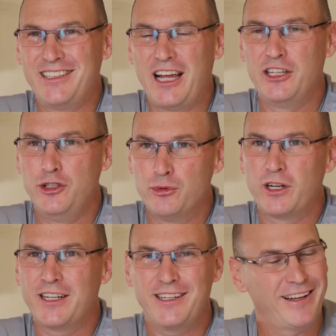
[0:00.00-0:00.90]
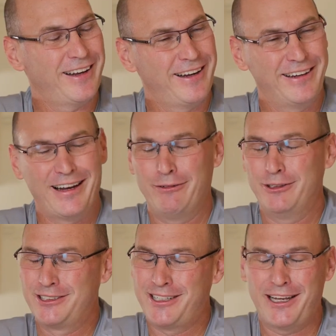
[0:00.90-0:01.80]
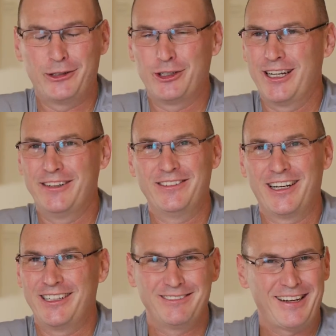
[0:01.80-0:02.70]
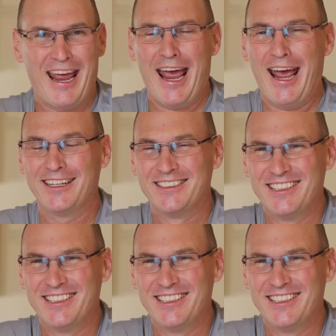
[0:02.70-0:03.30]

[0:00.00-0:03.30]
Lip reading: and you run it? And I was 10 or 11. Nah.